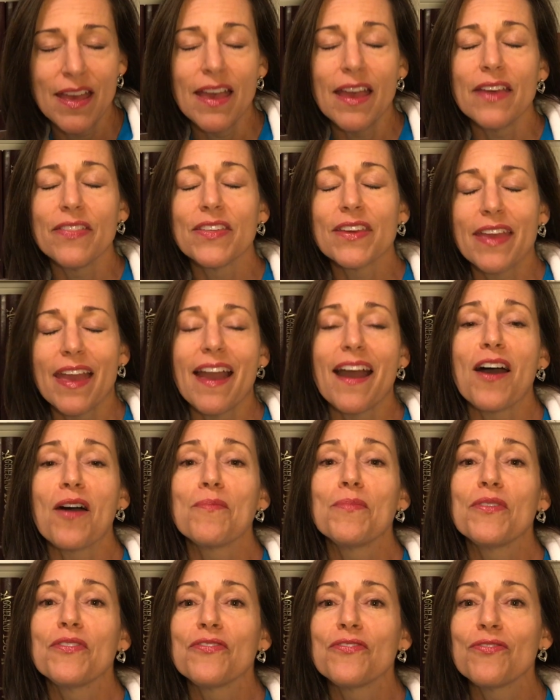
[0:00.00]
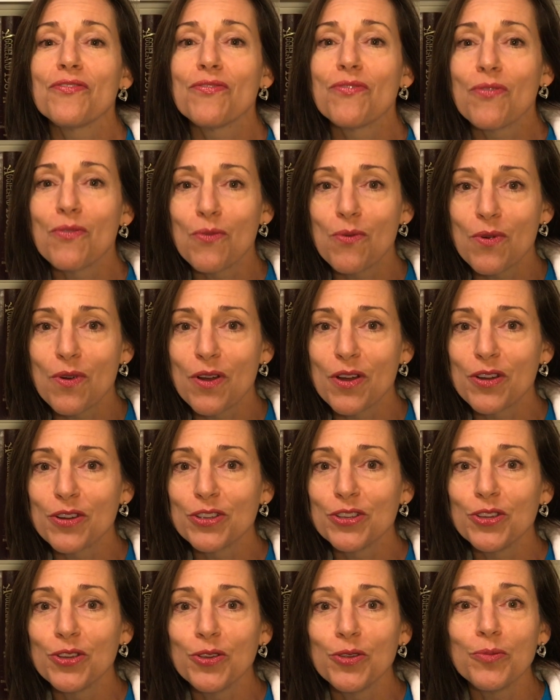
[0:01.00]
at the cow before
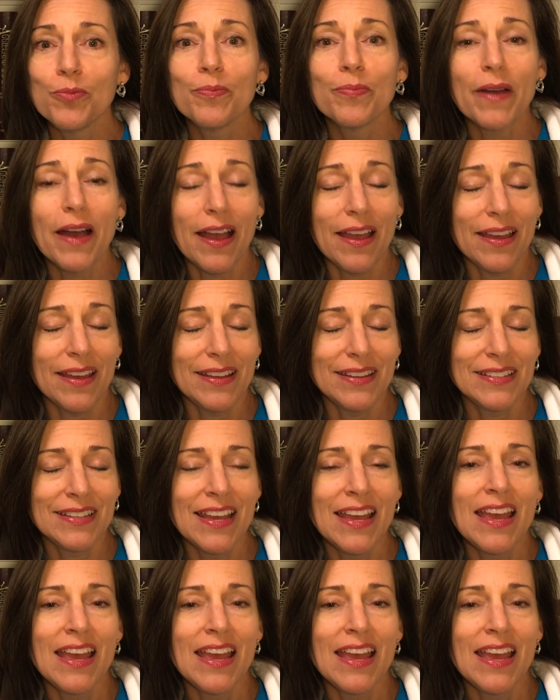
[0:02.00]
you buy it.